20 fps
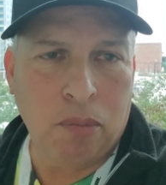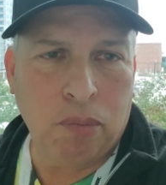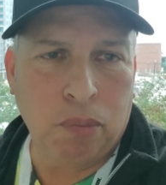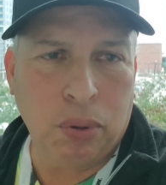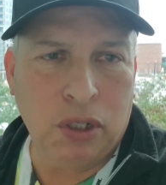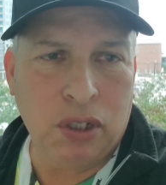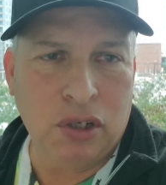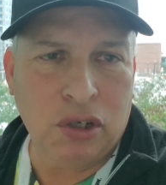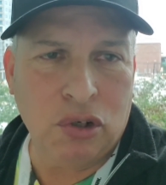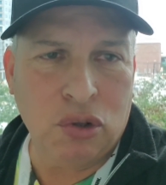
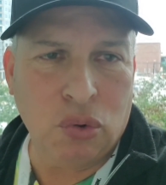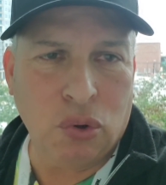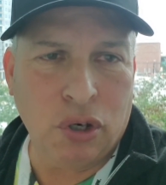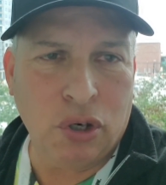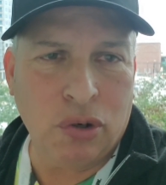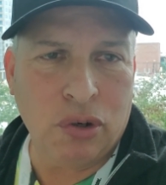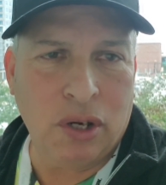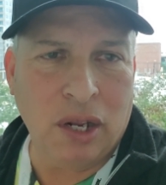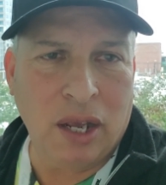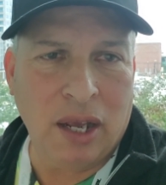please enjoy
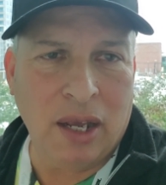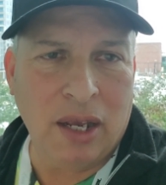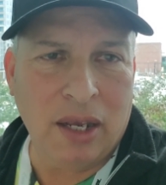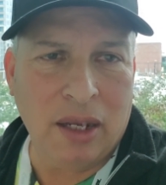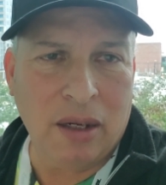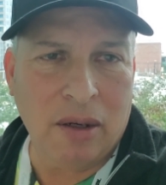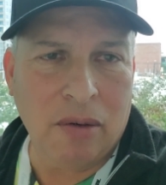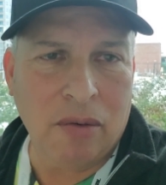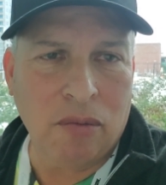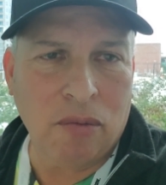your day
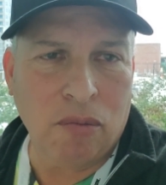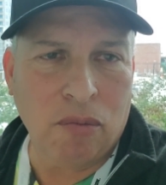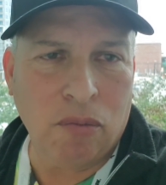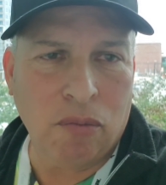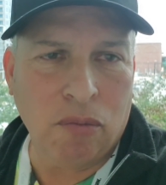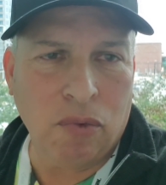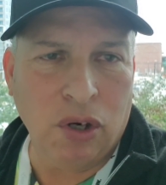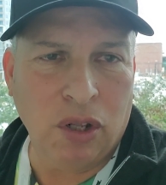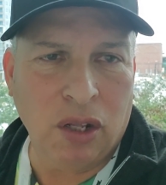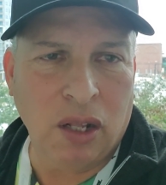and
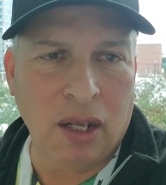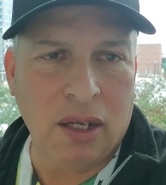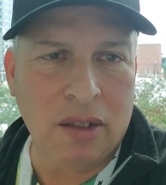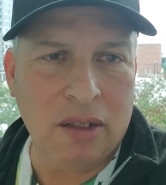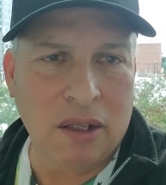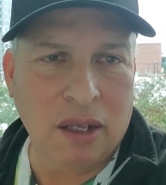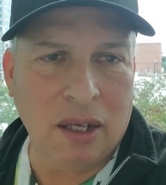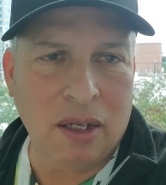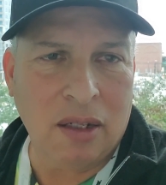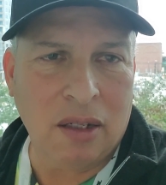
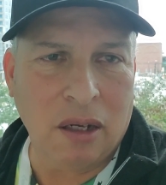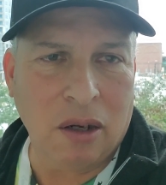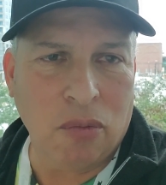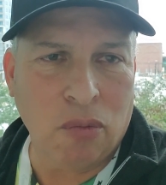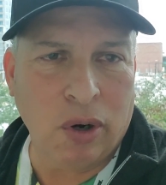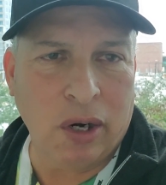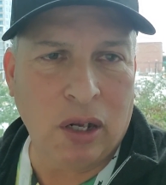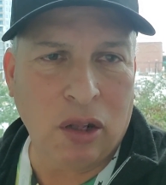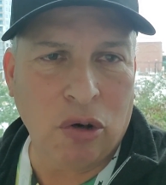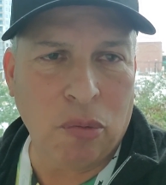realize that
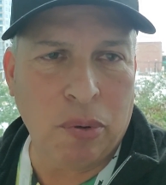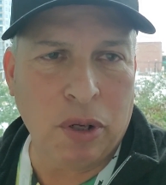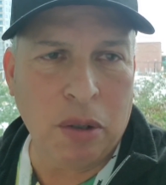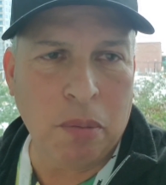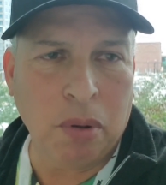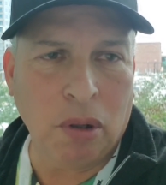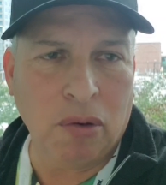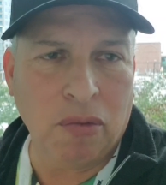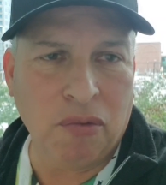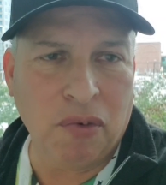regular
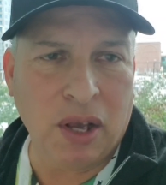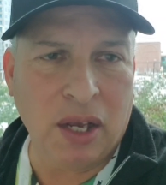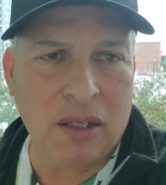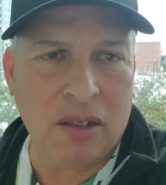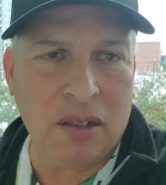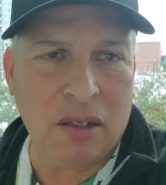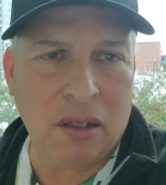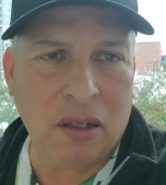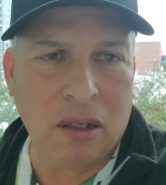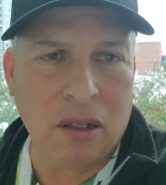people
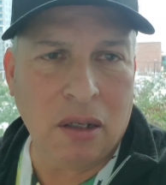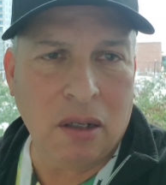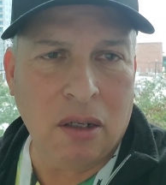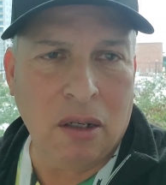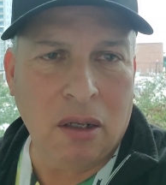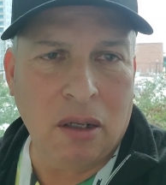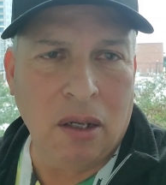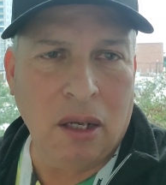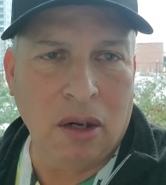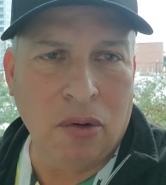invest
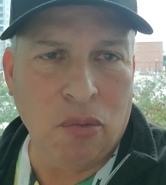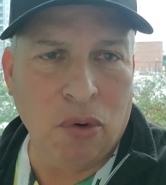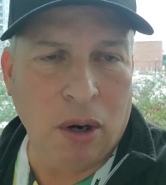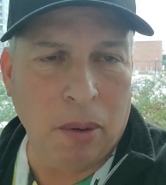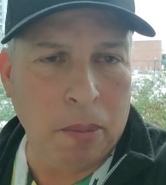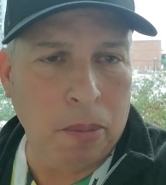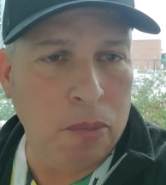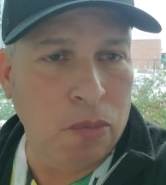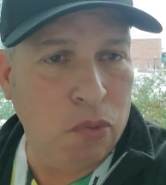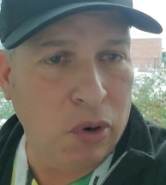and
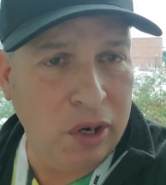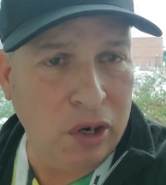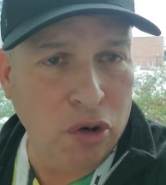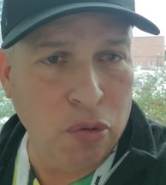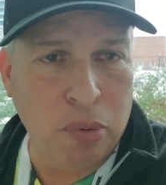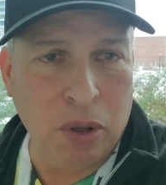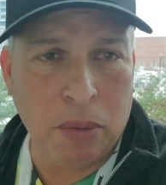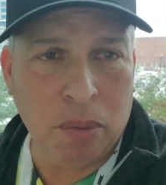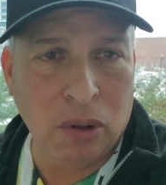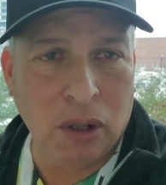
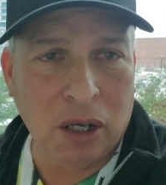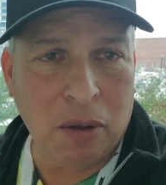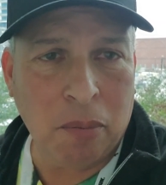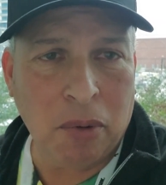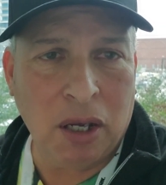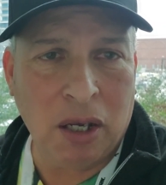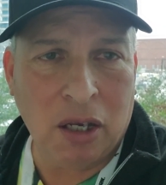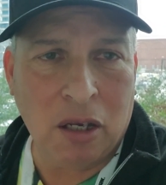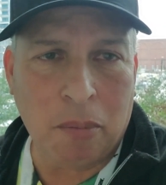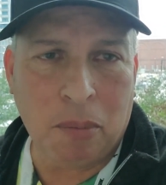regular people like
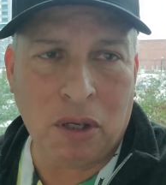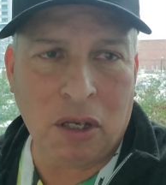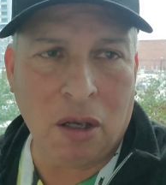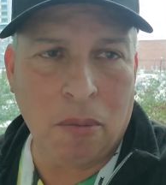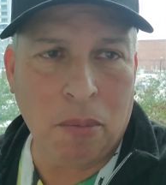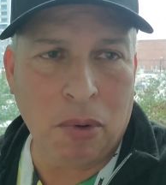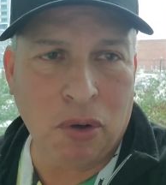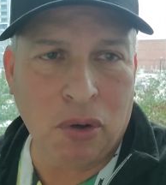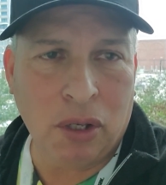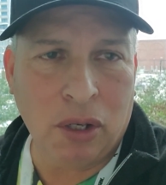me can
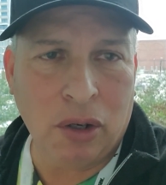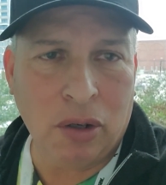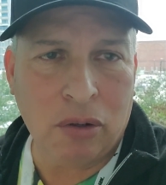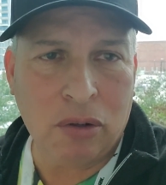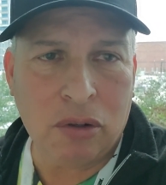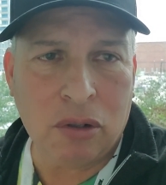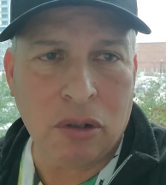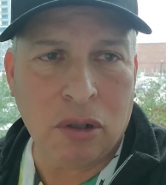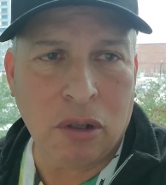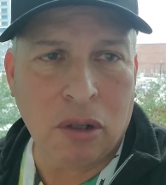become
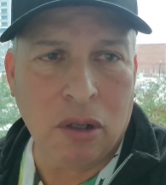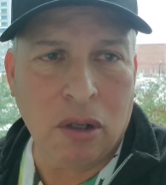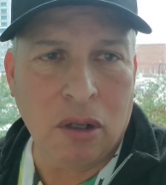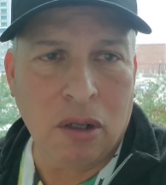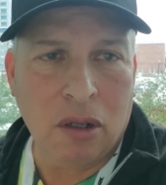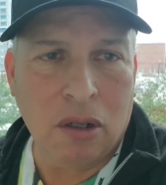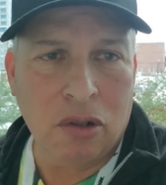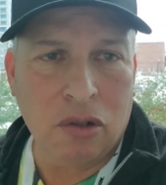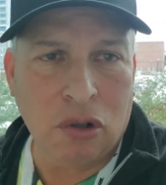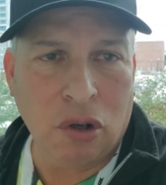millionaires.
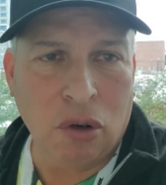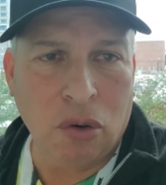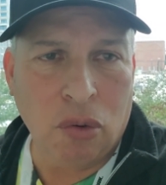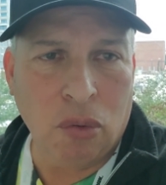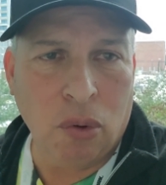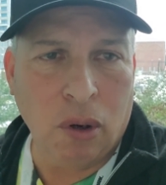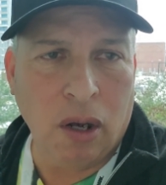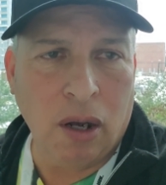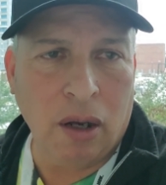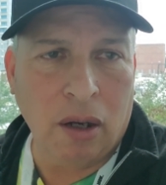
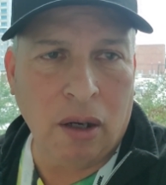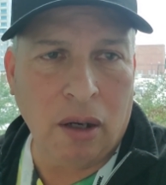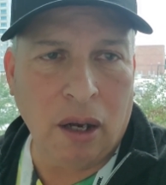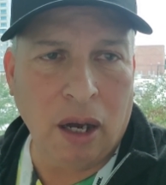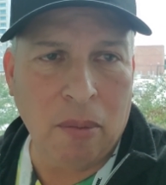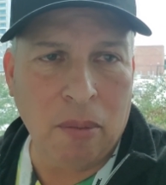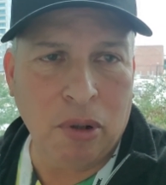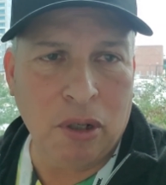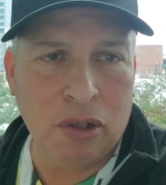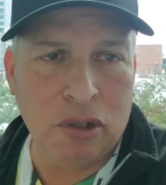So
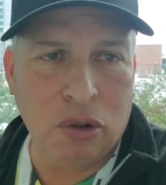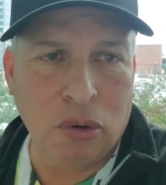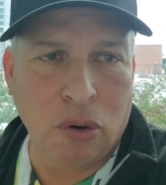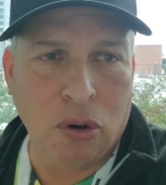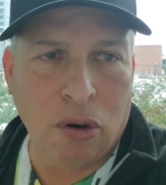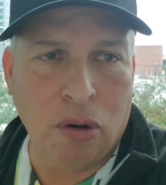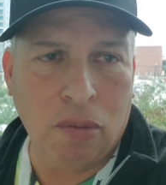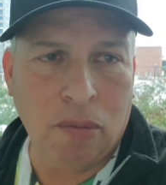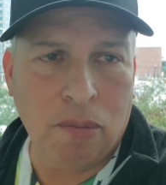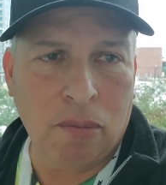God bless you
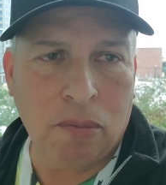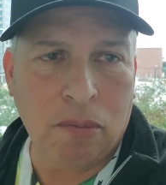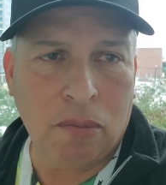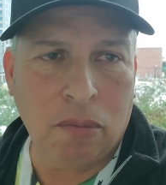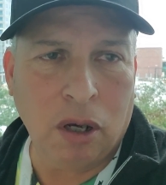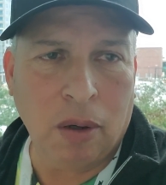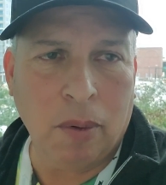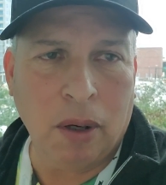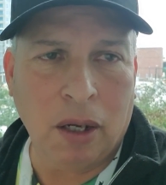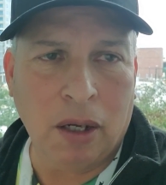all.
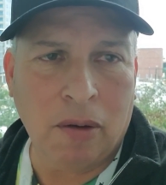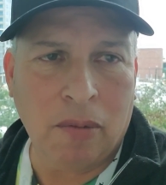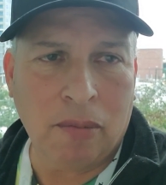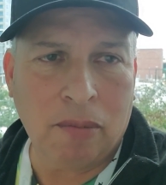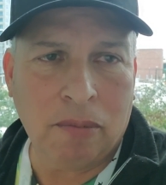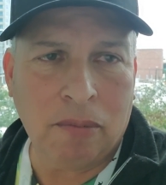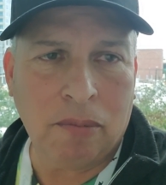Bye-bye.